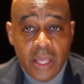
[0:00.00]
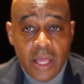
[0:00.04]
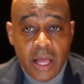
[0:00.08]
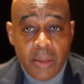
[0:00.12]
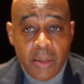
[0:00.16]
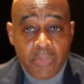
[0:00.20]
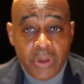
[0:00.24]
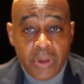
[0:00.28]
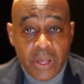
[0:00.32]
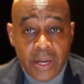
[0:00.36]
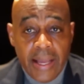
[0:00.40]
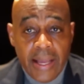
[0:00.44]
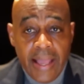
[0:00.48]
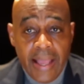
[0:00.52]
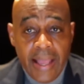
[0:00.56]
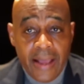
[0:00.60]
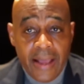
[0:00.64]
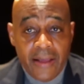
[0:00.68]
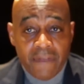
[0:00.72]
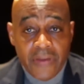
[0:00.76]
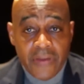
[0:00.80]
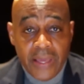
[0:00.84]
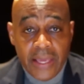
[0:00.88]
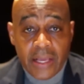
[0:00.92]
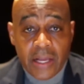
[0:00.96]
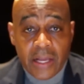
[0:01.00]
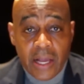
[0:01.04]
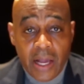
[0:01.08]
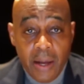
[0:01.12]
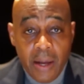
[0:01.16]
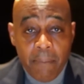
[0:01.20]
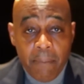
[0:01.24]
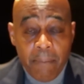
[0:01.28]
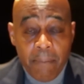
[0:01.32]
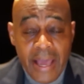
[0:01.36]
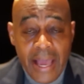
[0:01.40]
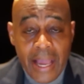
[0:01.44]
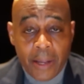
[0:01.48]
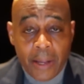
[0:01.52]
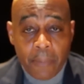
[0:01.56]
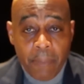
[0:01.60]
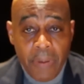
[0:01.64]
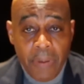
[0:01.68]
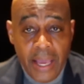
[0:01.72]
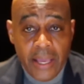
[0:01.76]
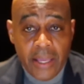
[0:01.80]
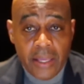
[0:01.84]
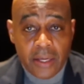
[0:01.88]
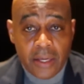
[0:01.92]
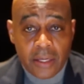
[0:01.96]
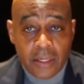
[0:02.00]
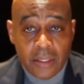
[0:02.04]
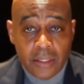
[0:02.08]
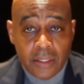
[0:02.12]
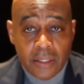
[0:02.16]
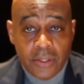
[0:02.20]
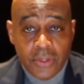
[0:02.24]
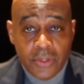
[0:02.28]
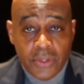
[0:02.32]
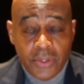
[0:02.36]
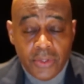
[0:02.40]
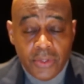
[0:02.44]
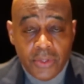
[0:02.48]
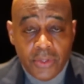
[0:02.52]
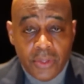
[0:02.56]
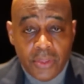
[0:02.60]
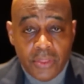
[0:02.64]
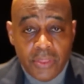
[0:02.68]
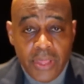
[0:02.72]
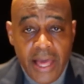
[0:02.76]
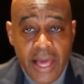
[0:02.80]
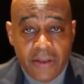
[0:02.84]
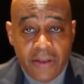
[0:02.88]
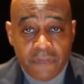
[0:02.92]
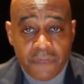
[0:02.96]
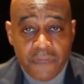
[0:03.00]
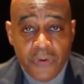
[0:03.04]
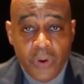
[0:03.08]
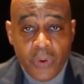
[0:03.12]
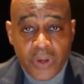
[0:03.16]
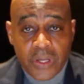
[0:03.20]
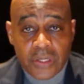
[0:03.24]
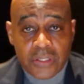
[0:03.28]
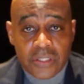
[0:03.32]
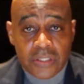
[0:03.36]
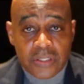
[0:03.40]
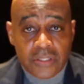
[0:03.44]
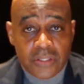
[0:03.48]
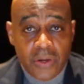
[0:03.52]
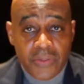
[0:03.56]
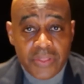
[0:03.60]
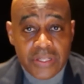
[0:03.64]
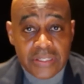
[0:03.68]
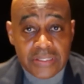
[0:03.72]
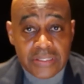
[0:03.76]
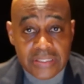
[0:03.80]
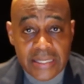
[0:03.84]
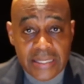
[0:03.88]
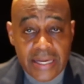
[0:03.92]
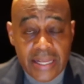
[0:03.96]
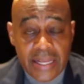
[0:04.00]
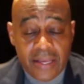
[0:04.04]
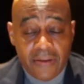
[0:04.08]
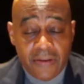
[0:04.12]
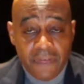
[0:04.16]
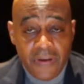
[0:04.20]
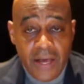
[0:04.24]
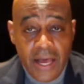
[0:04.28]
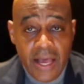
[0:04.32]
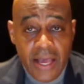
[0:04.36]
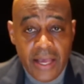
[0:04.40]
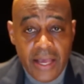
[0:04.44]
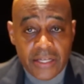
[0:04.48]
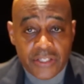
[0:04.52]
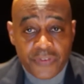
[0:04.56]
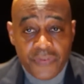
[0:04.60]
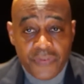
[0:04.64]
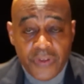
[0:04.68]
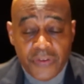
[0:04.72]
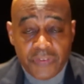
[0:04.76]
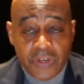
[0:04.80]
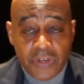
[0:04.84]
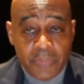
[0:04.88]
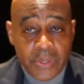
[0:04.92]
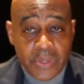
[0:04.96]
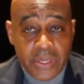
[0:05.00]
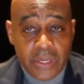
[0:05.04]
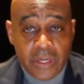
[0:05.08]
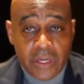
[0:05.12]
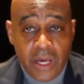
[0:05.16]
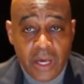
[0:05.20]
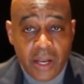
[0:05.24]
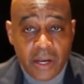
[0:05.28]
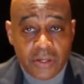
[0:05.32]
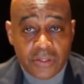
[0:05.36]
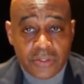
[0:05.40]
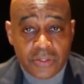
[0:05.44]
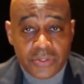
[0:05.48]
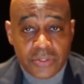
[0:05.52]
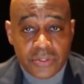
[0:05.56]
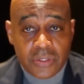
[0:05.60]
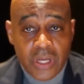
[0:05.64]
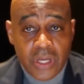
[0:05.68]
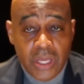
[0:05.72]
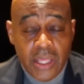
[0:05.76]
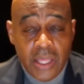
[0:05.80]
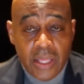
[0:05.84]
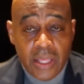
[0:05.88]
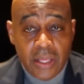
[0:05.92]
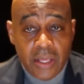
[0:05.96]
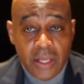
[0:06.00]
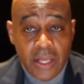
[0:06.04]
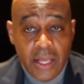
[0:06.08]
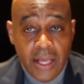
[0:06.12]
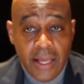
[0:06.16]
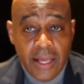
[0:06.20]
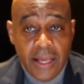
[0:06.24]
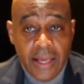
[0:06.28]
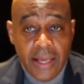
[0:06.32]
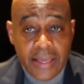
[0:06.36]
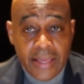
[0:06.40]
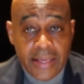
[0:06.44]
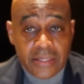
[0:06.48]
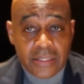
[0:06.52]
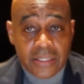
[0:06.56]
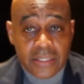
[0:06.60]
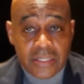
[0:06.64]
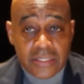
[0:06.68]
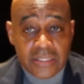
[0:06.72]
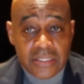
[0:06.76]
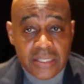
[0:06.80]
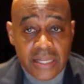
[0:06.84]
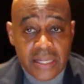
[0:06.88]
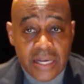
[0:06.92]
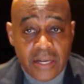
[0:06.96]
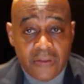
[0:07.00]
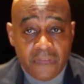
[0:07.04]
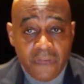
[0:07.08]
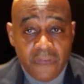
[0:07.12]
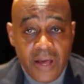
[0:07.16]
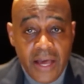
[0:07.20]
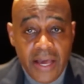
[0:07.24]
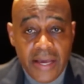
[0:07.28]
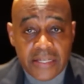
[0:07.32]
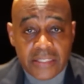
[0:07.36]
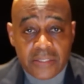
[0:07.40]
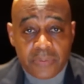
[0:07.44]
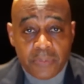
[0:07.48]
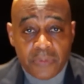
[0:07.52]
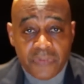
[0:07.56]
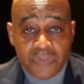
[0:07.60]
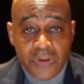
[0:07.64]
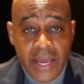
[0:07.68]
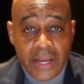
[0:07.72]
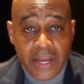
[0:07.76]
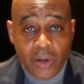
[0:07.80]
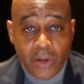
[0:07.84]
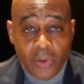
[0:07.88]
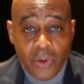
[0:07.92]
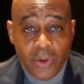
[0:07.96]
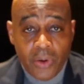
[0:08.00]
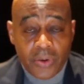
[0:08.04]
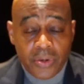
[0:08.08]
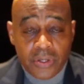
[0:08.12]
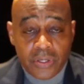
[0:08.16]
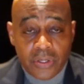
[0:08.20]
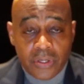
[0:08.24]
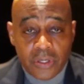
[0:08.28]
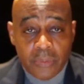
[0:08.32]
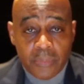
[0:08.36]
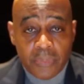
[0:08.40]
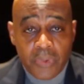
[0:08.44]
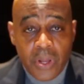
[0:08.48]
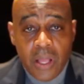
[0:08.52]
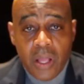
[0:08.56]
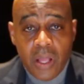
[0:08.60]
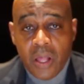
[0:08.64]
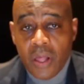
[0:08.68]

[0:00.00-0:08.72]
I'm going to have a comeback bank that focuses on the CDFIs, $50 million into the CDFIs to provide long-term